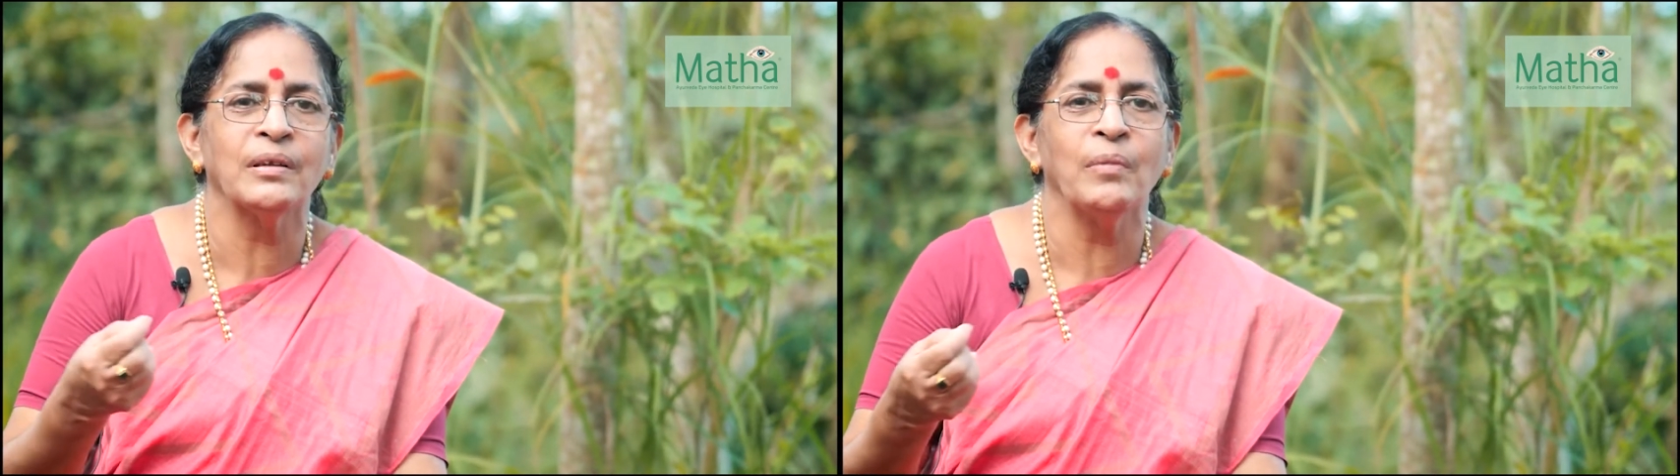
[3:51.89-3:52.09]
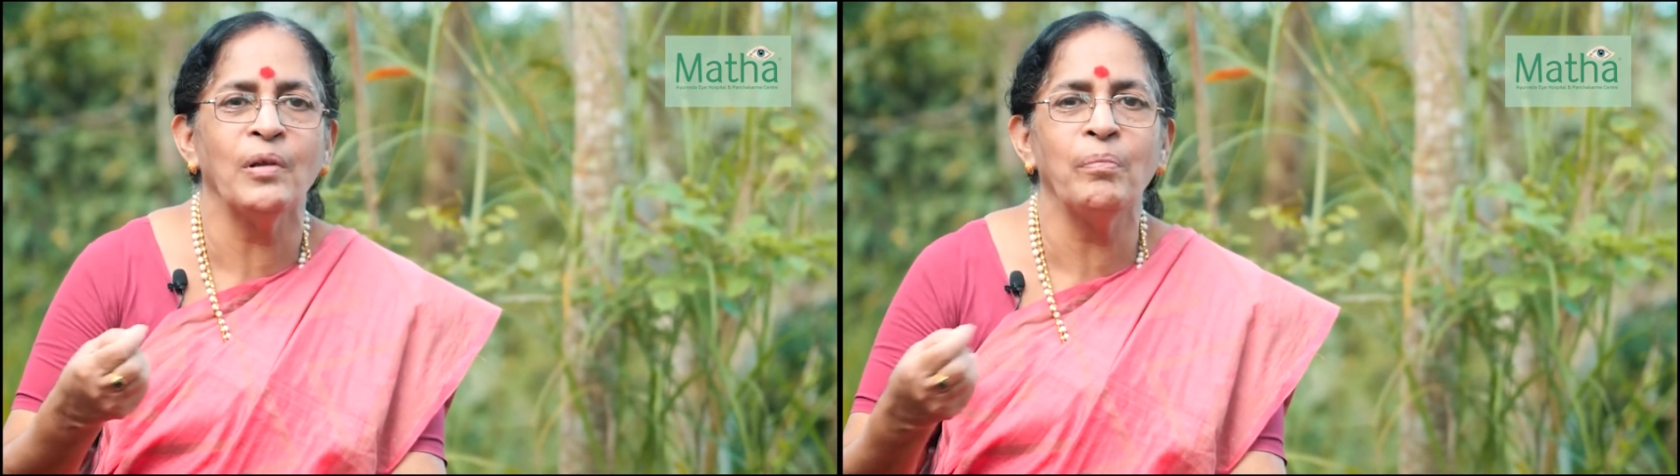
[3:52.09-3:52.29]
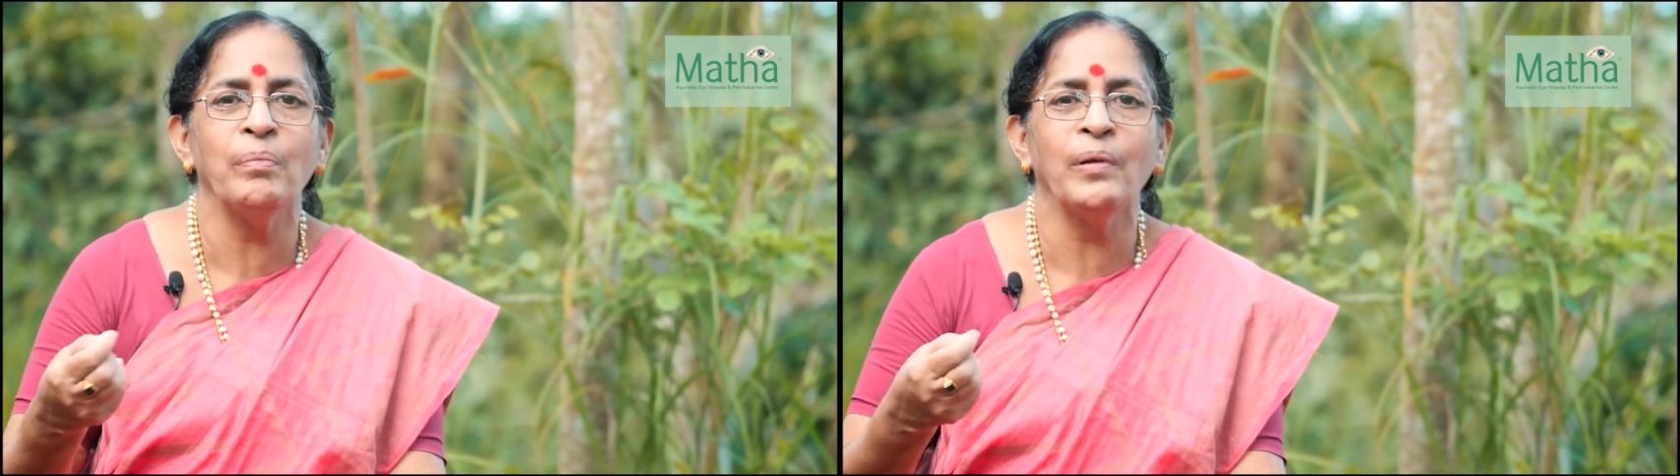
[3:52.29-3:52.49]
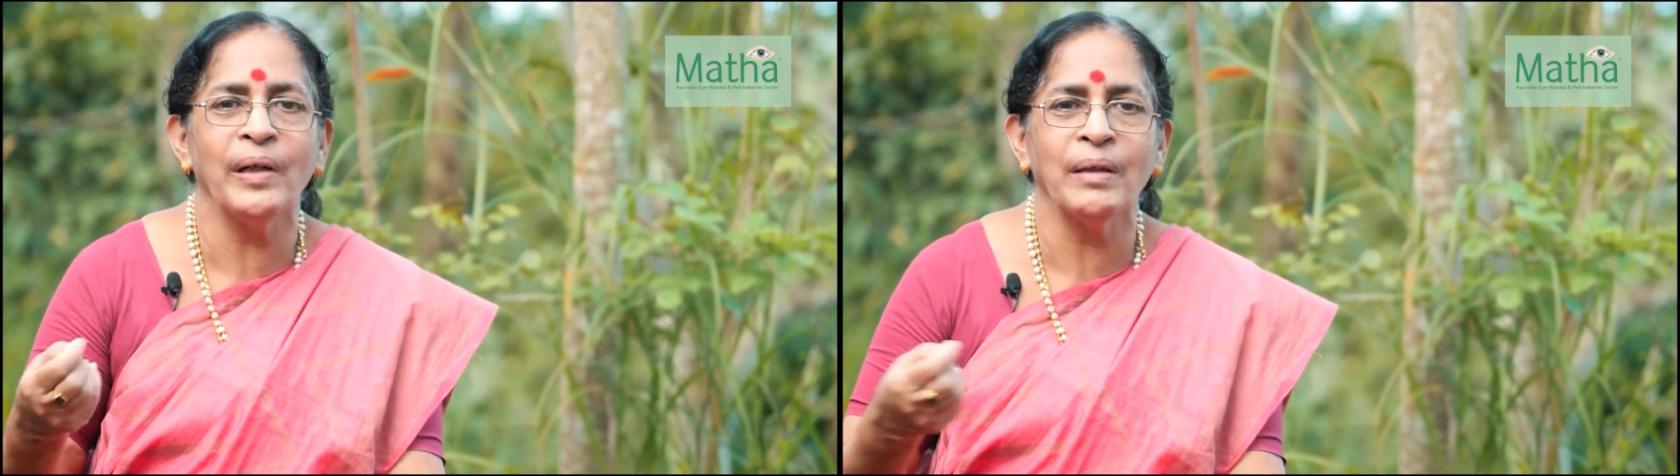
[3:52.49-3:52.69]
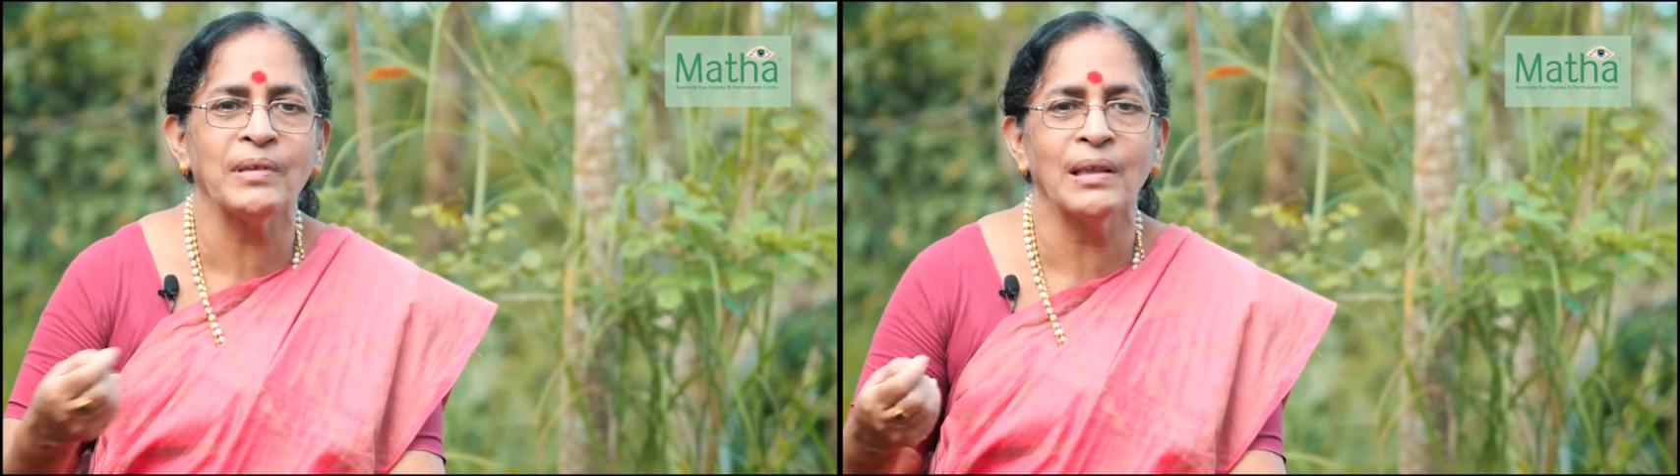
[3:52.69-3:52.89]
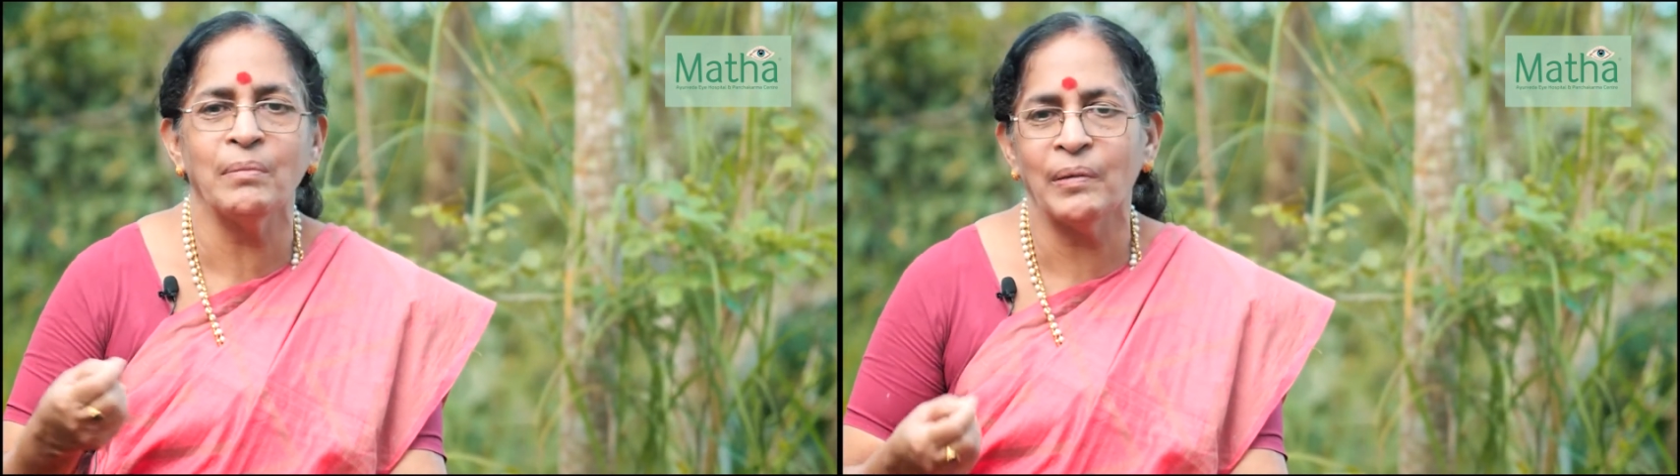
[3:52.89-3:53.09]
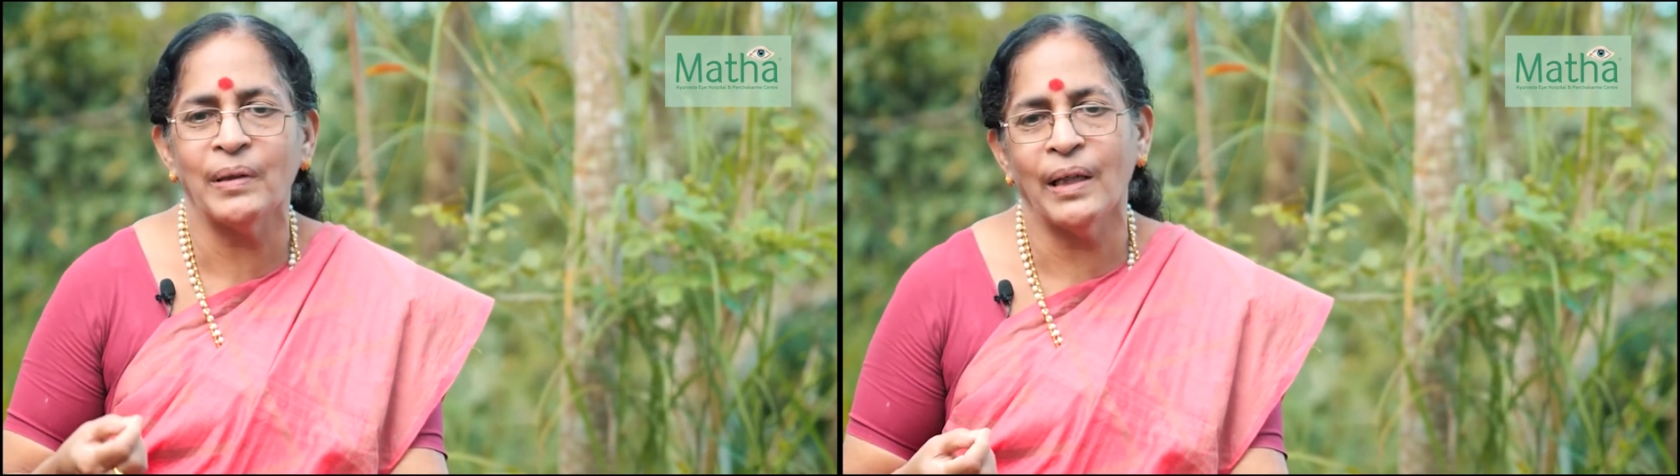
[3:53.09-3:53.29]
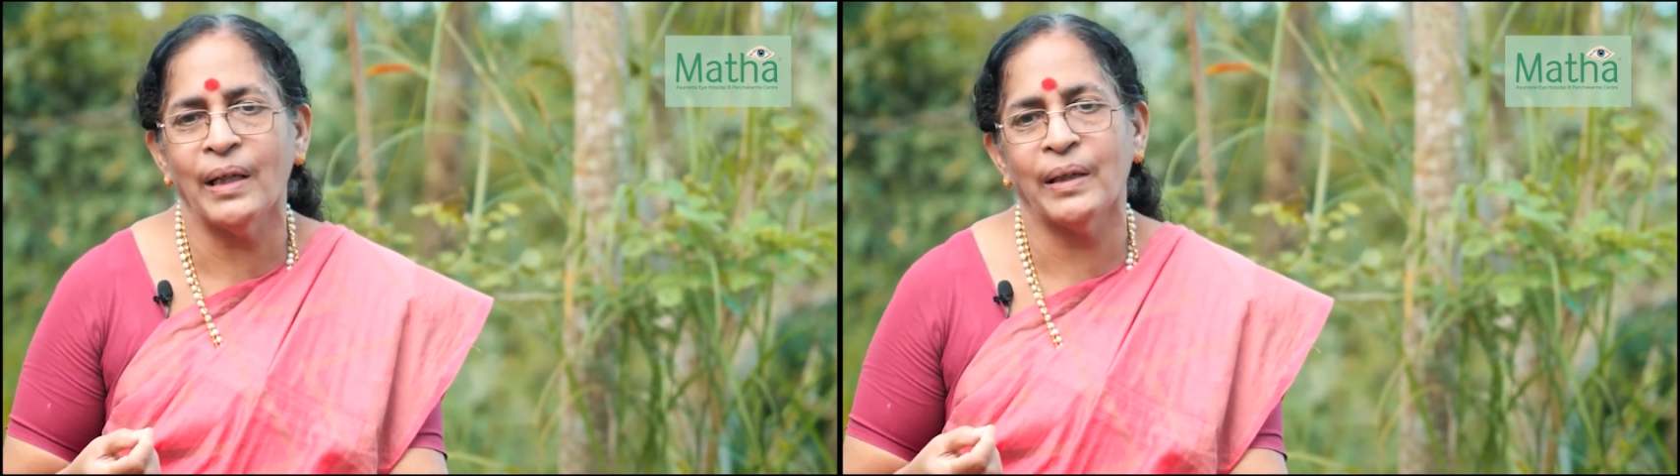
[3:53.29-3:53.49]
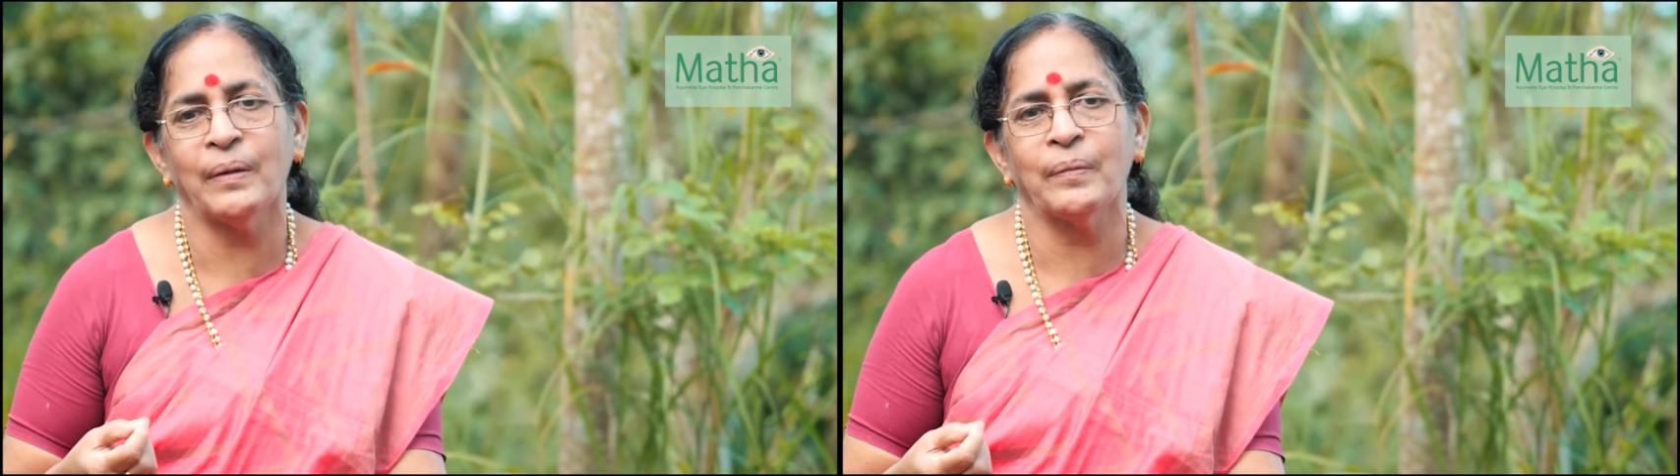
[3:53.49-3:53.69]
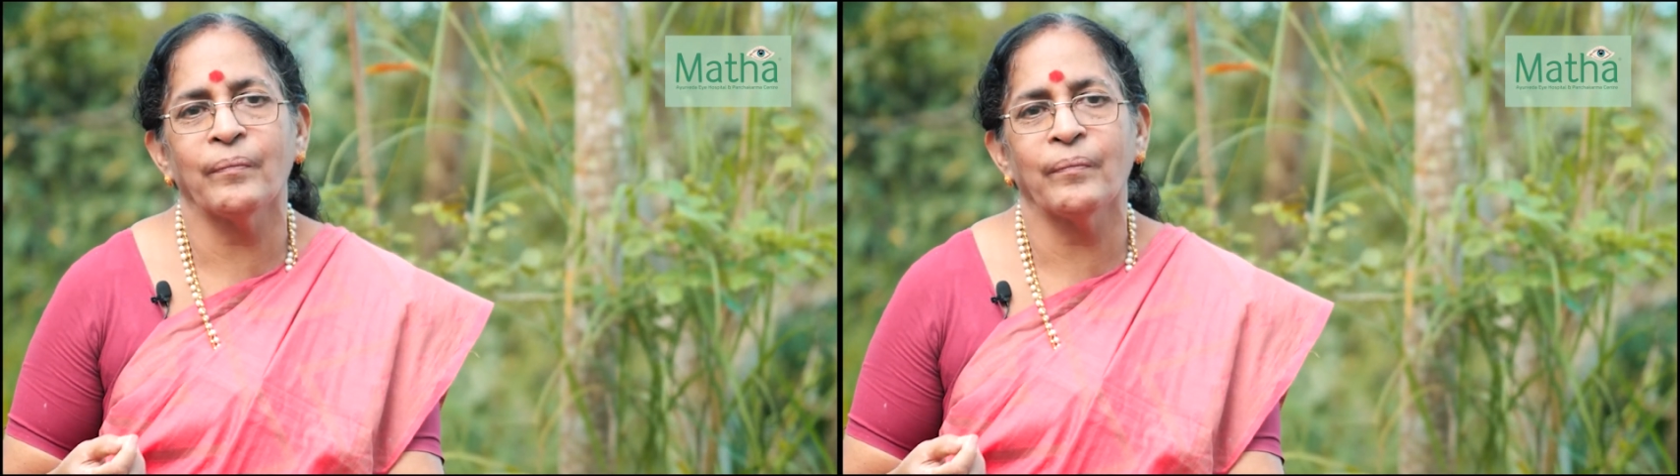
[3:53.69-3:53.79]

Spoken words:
small poems about eye,